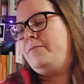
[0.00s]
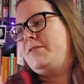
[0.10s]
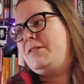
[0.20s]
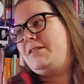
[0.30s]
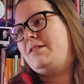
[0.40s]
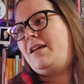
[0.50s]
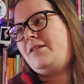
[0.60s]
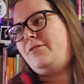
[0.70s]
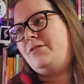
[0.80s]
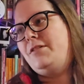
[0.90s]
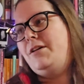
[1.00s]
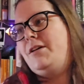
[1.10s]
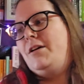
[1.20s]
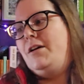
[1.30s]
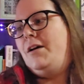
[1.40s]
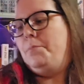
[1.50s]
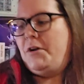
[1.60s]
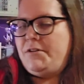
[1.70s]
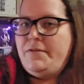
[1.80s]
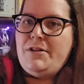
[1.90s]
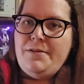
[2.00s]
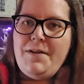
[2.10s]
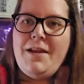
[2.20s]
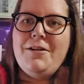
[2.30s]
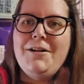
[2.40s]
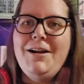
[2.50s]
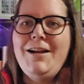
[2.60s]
thankfully, this didn't end on much of a cliffhanger,